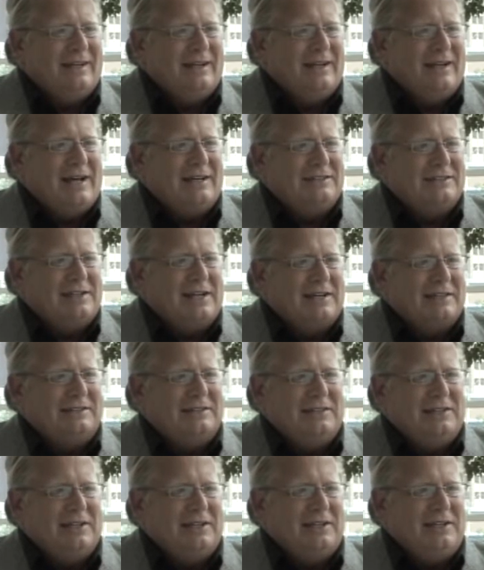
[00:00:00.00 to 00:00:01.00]
nice
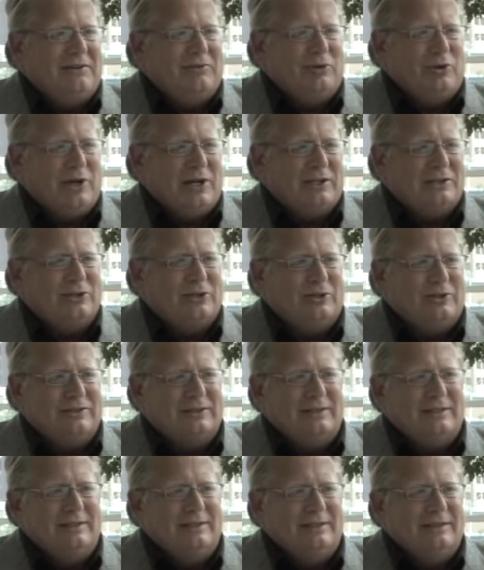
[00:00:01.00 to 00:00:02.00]
legacy to leave around
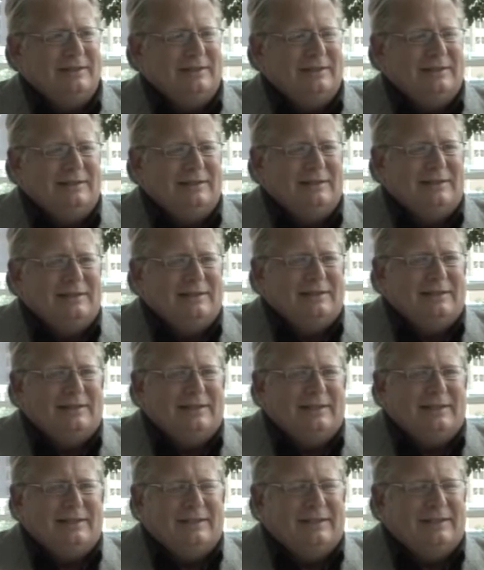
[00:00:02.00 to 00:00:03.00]
Tulsa. Absolutely.
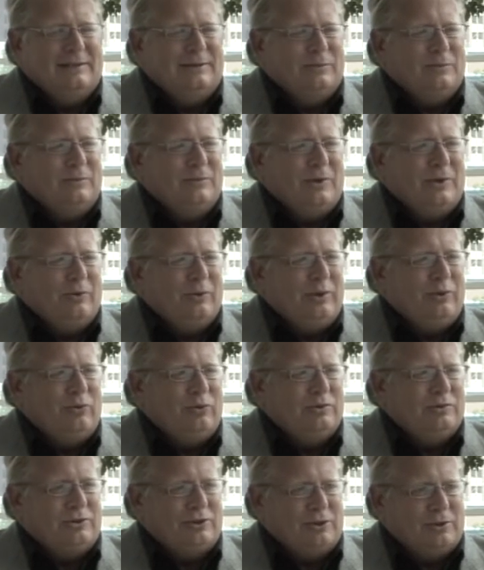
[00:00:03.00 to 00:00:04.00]
Well,
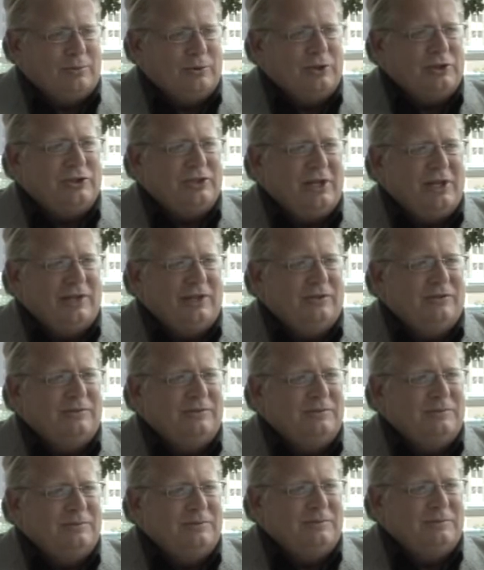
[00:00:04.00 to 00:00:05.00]
we sure appreciate
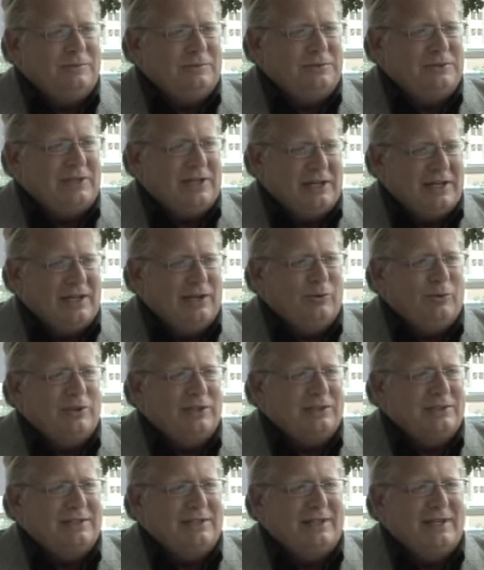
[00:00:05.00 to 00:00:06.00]
you sitting in
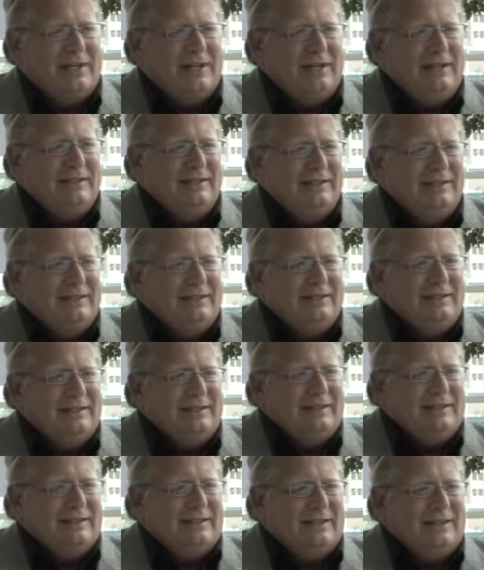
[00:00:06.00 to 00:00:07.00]
with us today,
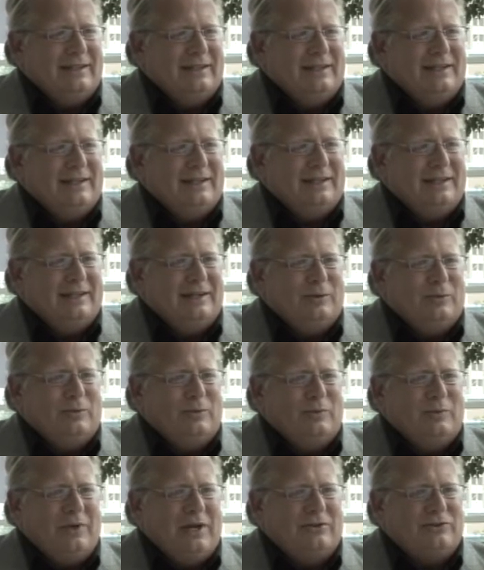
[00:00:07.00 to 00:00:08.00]
and
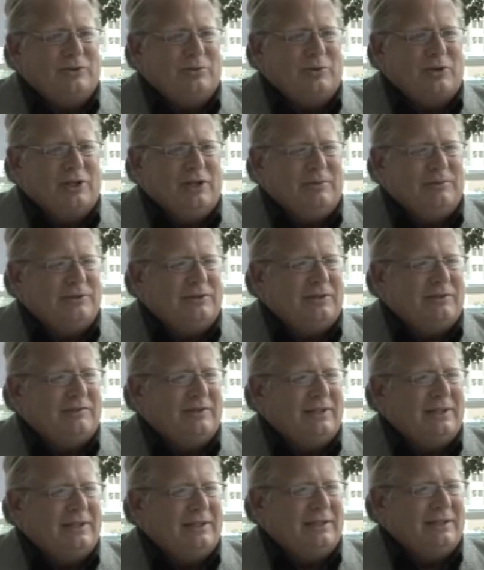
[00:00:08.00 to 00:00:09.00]
we have some clips
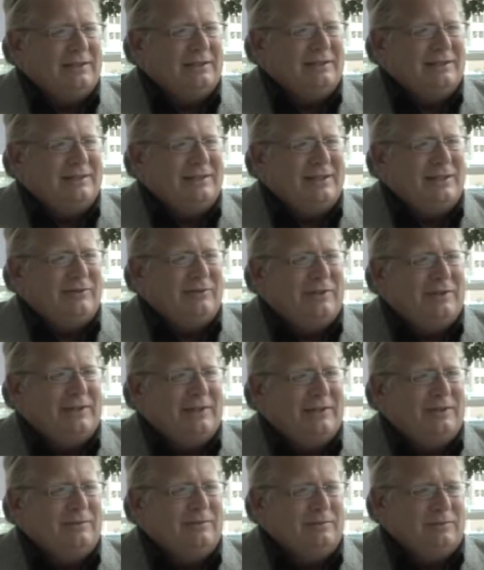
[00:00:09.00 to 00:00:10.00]
of
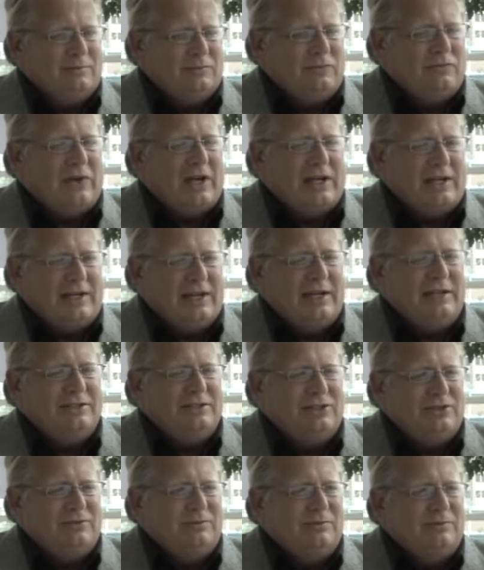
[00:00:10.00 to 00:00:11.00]
the
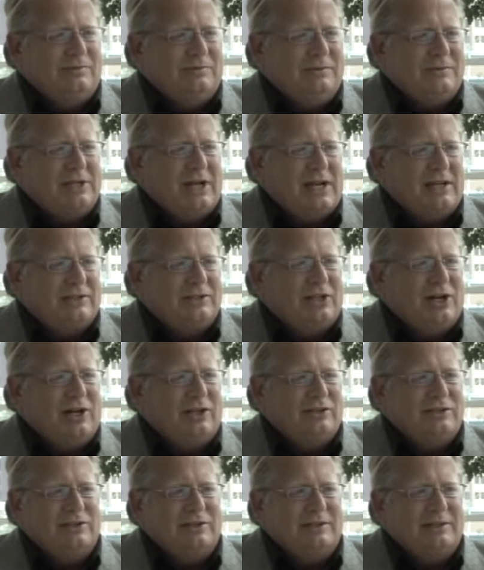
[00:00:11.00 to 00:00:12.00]
Foundation Jazz
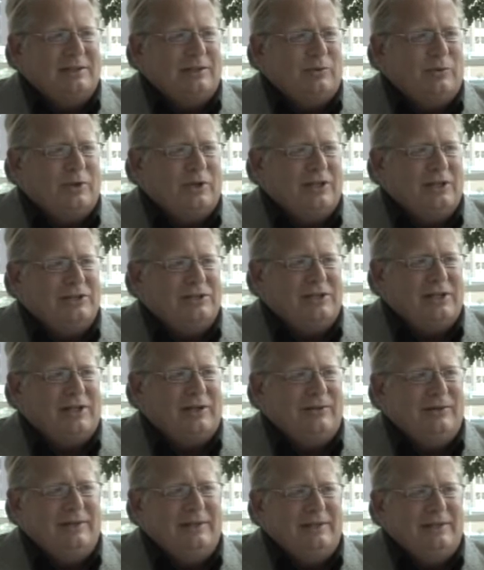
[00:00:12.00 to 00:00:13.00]
concert that we're going to
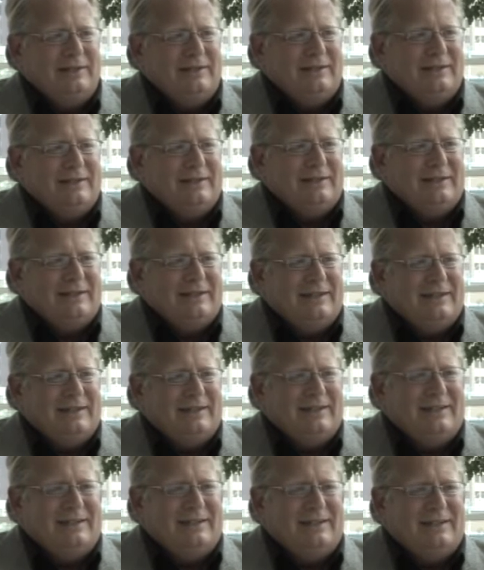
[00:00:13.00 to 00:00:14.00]
show. Great.
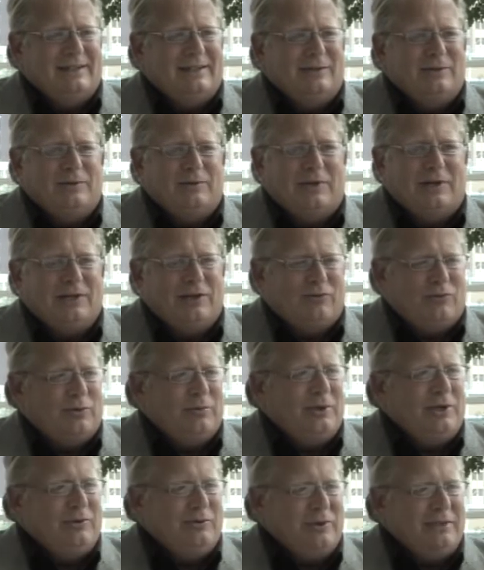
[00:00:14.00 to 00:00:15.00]
And thank you
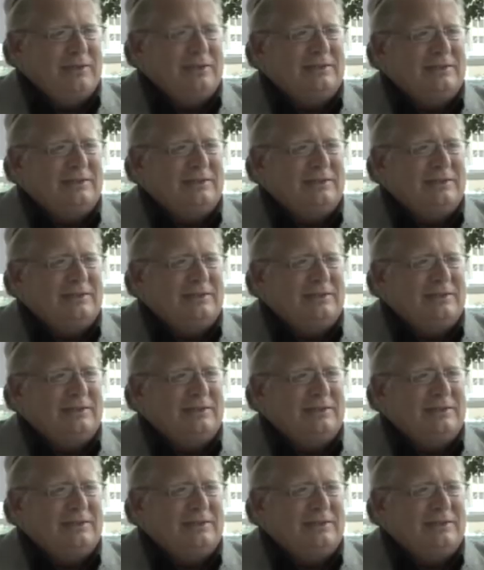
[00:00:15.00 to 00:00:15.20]
for being with